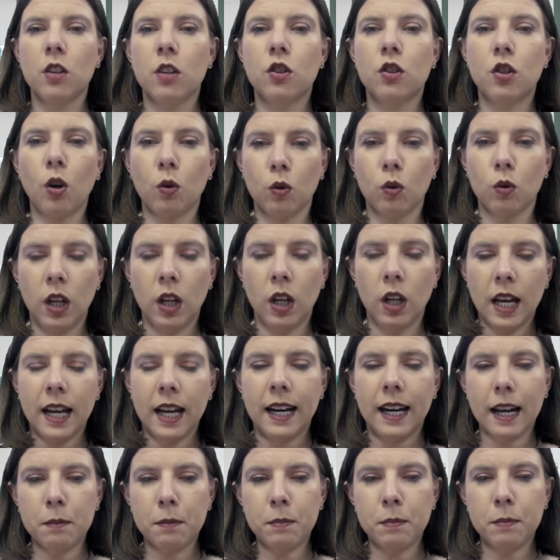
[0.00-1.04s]
So
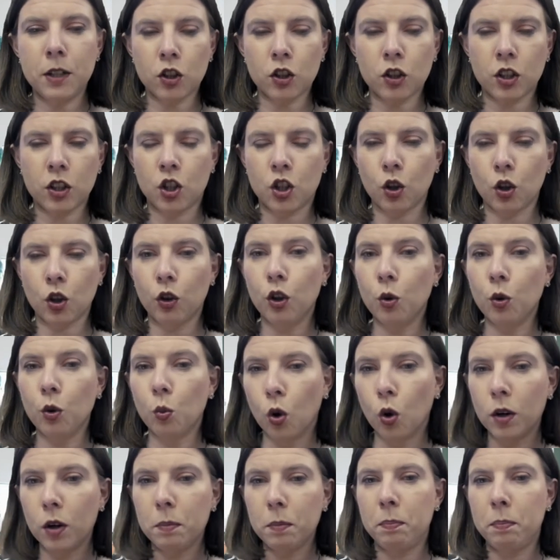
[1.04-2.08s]
let me just show you
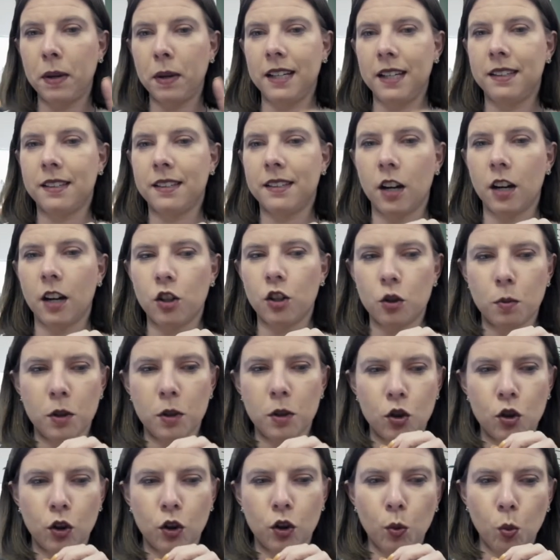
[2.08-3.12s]
one piece. I just want
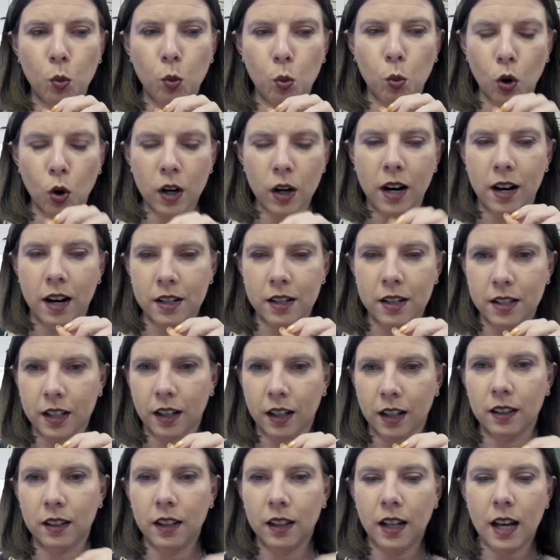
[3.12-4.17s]
to show you one
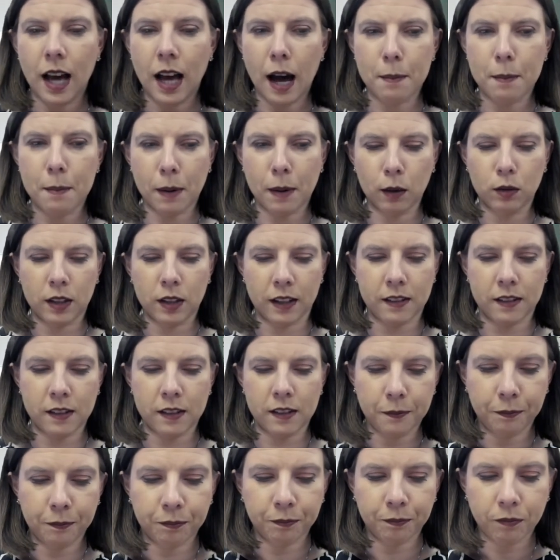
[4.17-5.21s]
article about this.